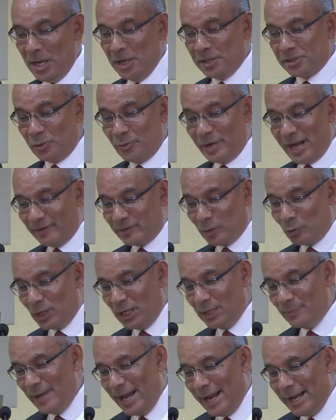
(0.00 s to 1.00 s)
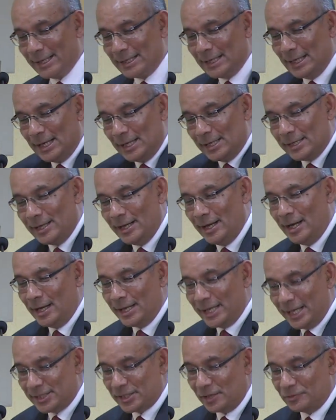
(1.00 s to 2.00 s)
So we have the World Bank
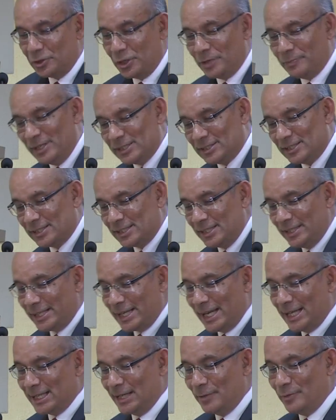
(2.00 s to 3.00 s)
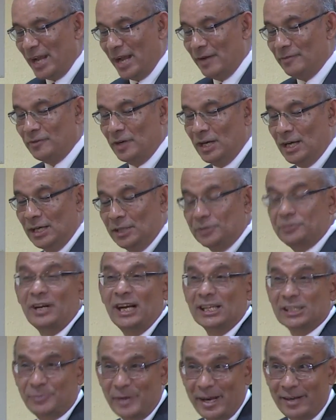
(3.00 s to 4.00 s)
Ease of Doing Business indicator. We have
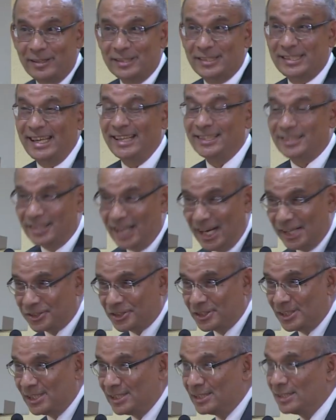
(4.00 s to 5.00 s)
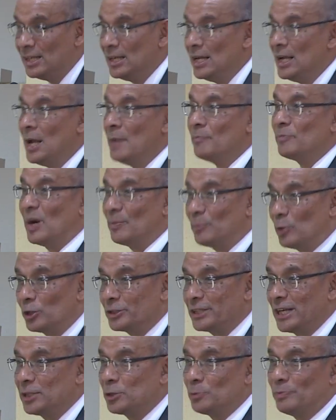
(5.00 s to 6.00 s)
Transparency International,
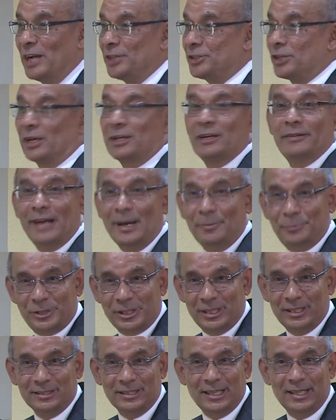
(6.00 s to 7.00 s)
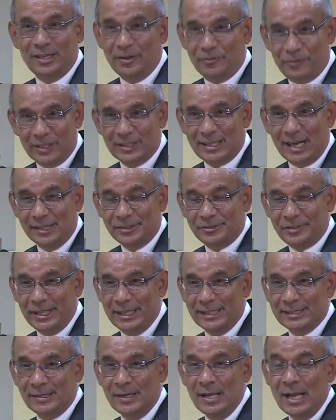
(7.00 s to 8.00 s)
purporting to measure corruption in different
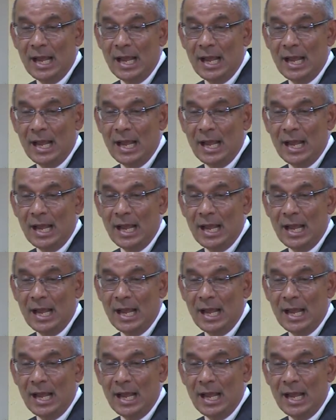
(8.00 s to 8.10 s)
countries.